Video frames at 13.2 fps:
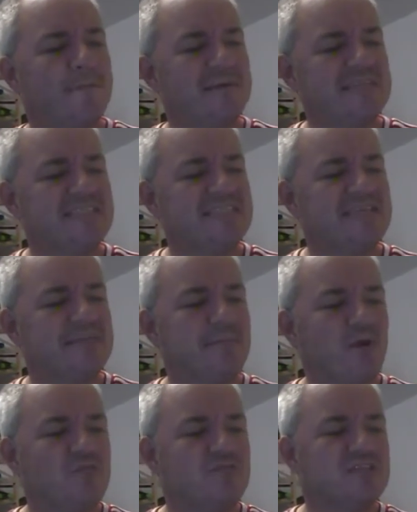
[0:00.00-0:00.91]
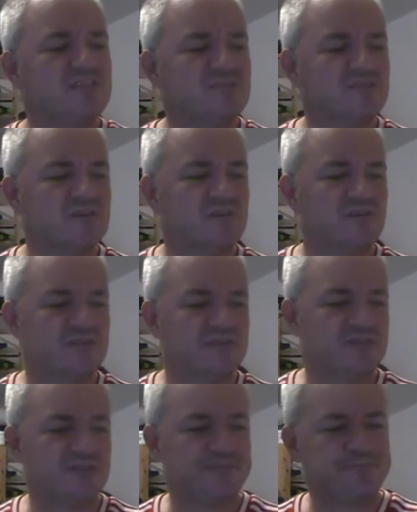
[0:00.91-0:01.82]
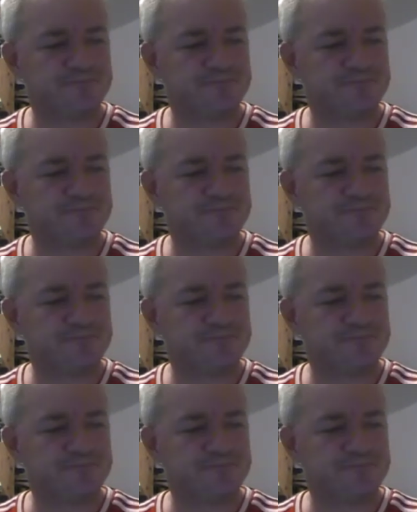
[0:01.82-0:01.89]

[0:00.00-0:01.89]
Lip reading: bisky, malty undercurrent.